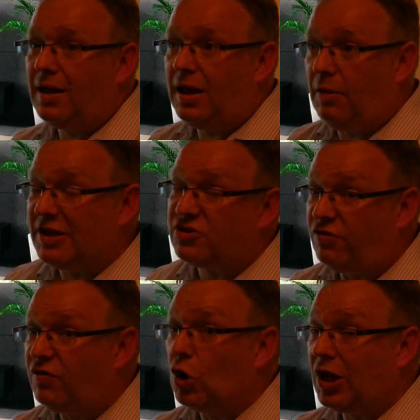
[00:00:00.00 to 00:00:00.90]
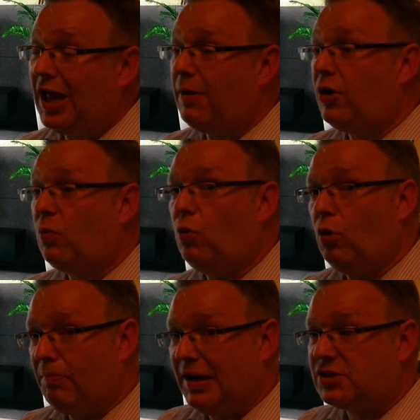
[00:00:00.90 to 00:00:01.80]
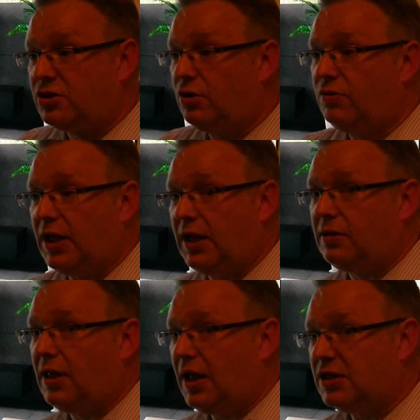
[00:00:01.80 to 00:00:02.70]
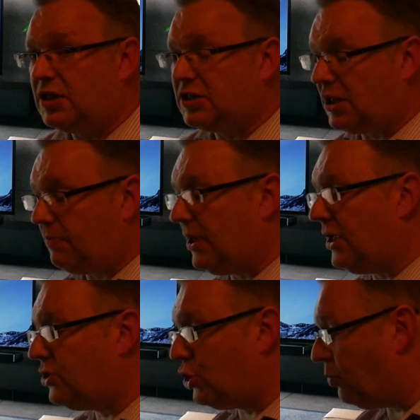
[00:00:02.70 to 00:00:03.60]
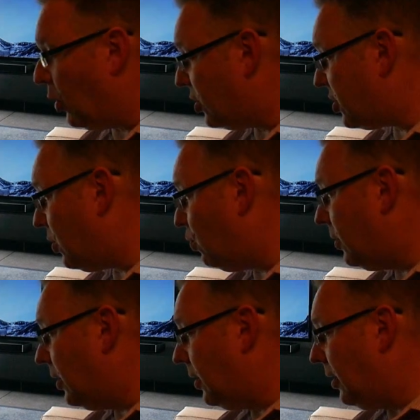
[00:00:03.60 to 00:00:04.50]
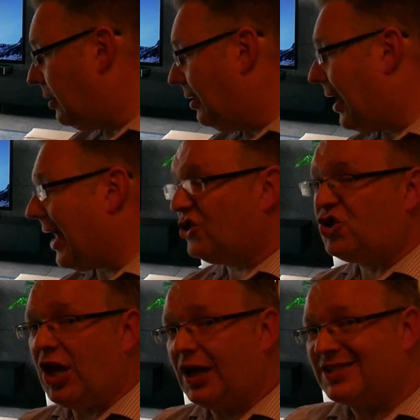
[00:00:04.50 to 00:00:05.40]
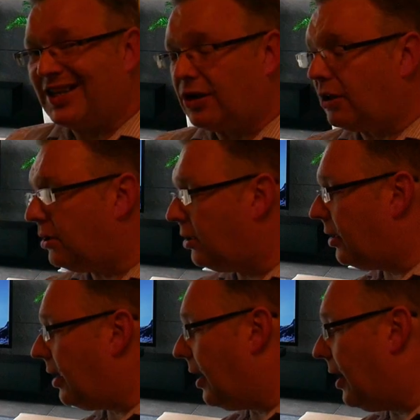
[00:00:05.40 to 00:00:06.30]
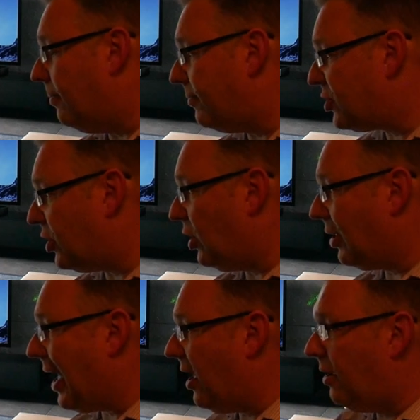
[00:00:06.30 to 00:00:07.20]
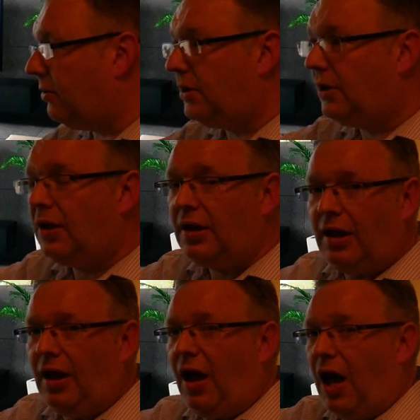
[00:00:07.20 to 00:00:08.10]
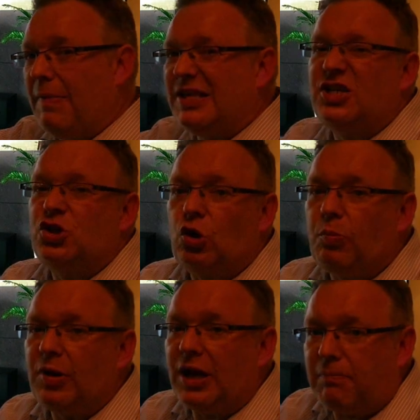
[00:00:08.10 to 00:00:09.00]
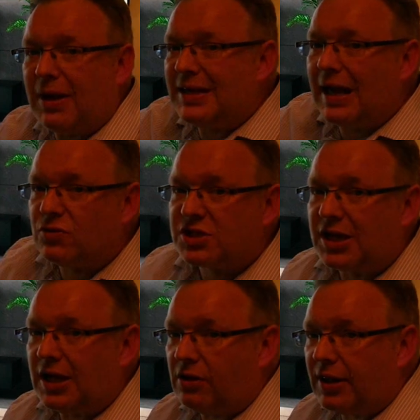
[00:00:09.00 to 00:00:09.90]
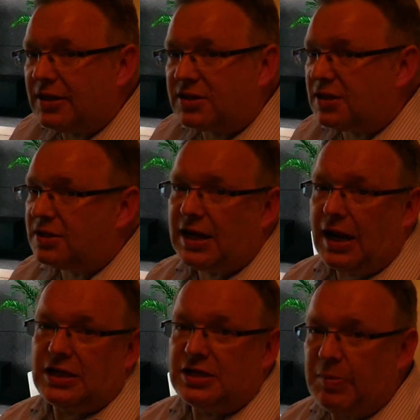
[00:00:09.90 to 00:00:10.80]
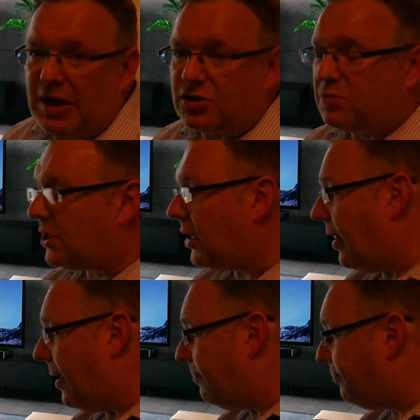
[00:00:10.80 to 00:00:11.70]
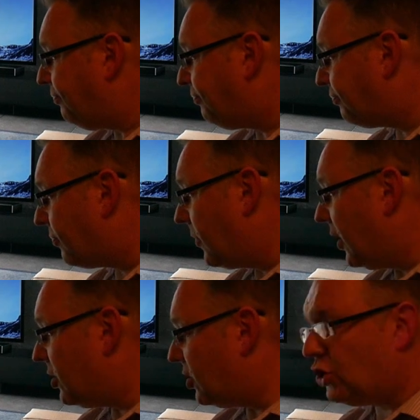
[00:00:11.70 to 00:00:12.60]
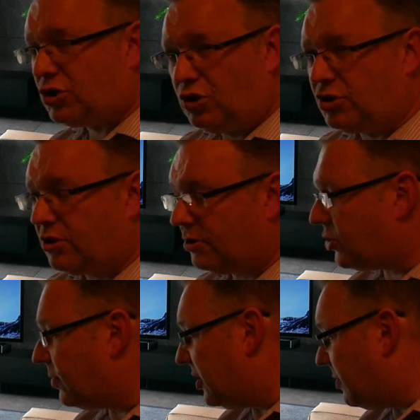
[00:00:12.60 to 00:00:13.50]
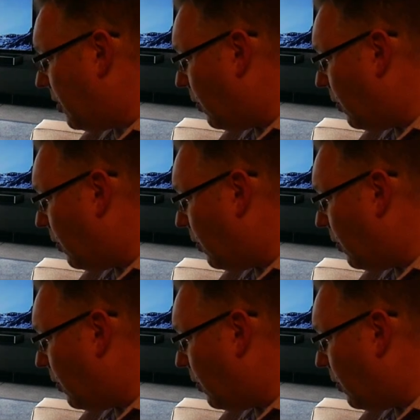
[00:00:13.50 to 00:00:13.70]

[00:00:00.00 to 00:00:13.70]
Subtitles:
It'll pass through 4K, but it won't pass through the HDCP 2.2 handshake signal. So you'll get a message up, and it may downscale then to 1080p or something like that. So it's just something to be